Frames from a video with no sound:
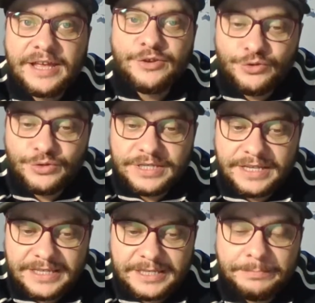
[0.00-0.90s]

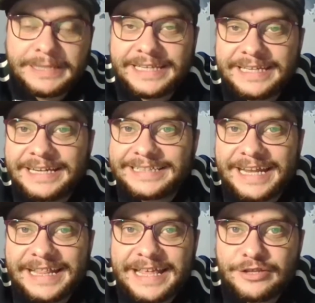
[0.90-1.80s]
using this particular
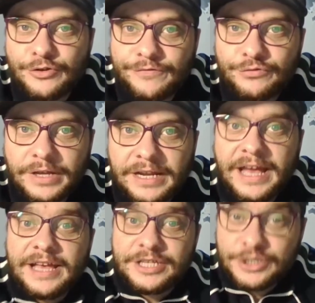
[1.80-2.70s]
trading software
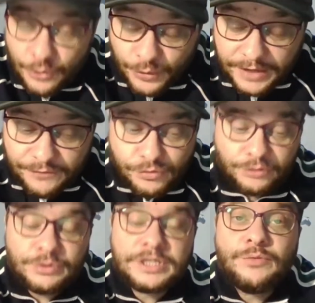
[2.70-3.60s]
so if you
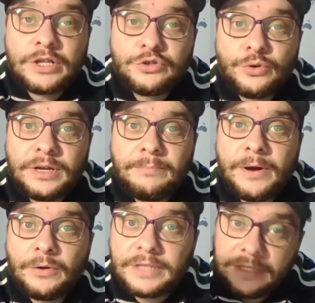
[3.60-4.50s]
want to see what's all
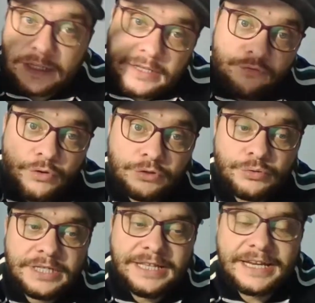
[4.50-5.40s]
about and if you want
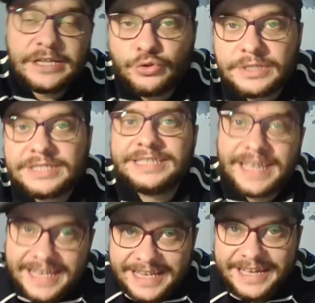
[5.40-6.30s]
to see the results
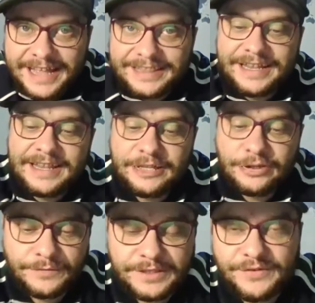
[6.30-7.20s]
stay here until the end
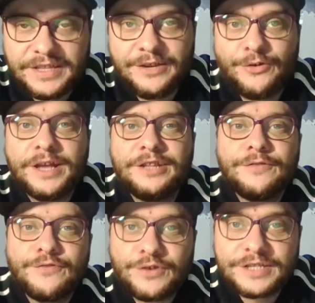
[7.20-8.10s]
of this video and
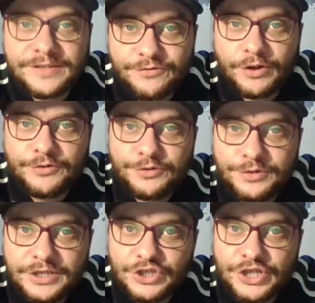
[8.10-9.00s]
of course if you are new to
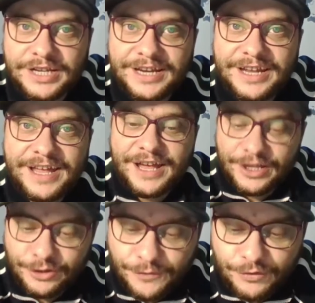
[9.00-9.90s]
this channel
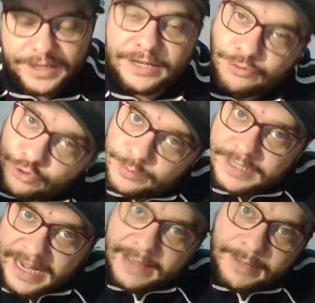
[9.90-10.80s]
don't forget to
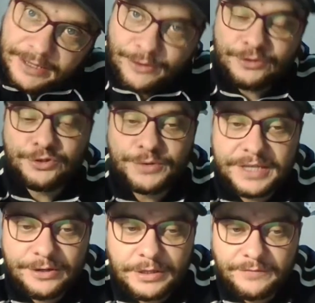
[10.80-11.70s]
subscribe and also
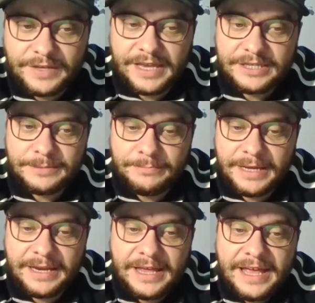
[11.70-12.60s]
hit the notification
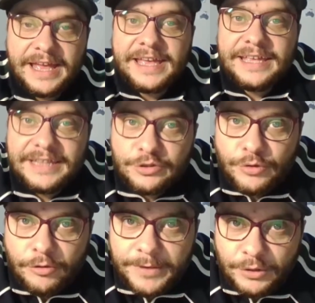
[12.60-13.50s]
bell in this
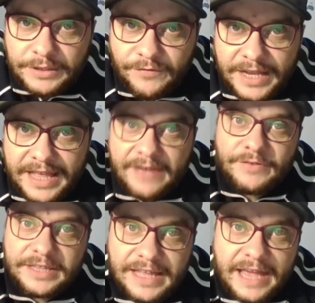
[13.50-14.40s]
way you'll be notified
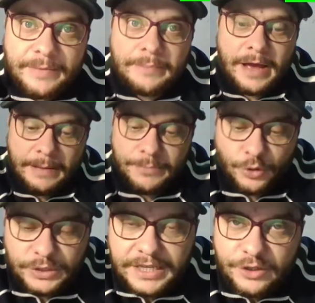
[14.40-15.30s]
every time i'm
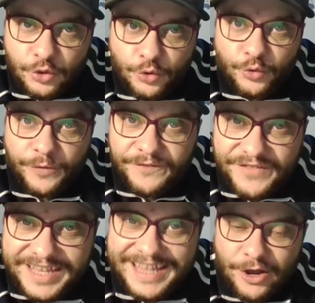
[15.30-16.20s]
uploading new
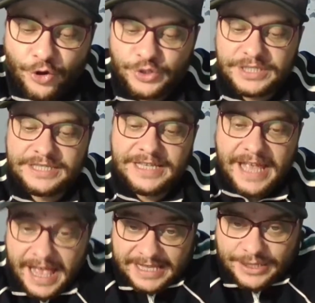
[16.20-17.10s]
videos
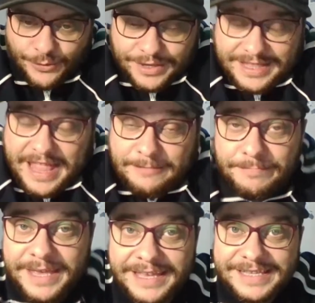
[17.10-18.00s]
so that
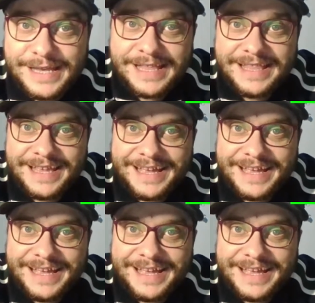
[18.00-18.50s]
being said